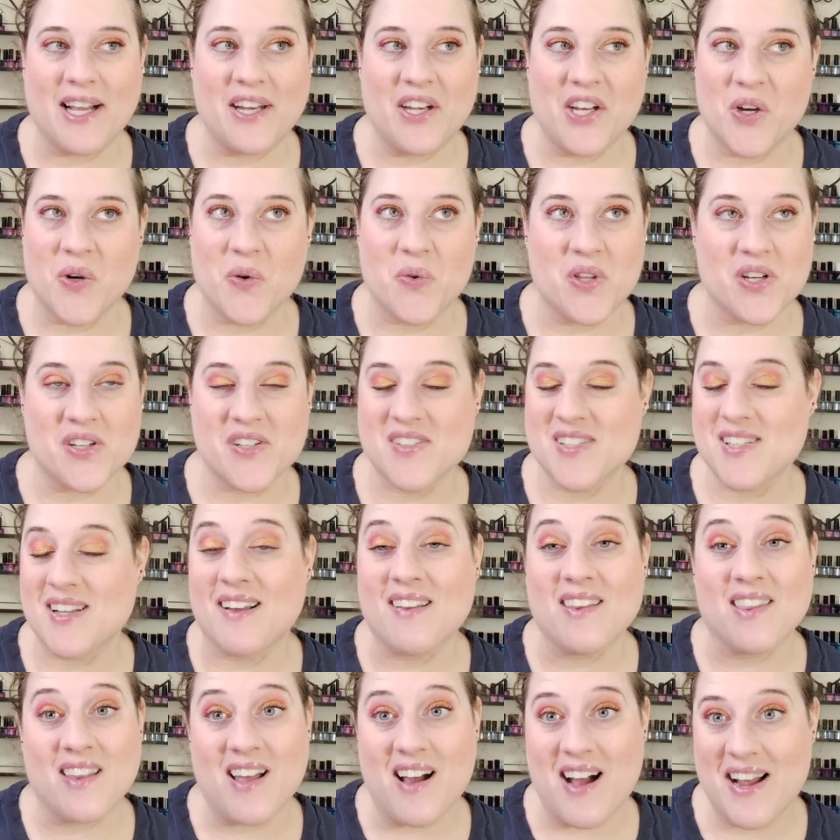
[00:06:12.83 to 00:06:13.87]
I know there's
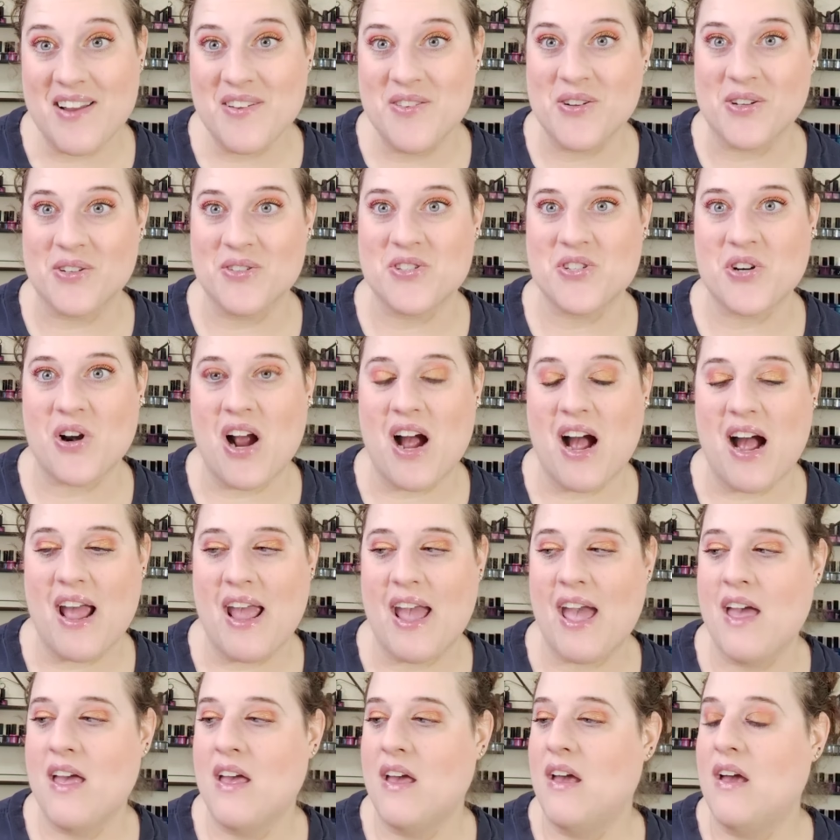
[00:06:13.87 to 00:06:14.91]
a lot you could
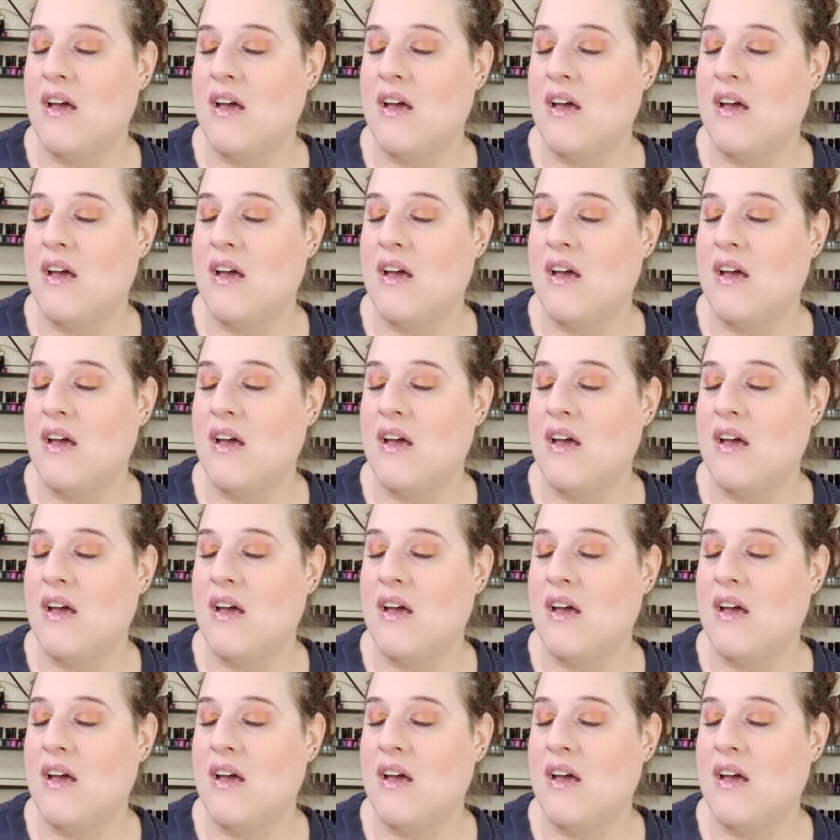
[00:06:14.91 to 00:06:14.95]
try,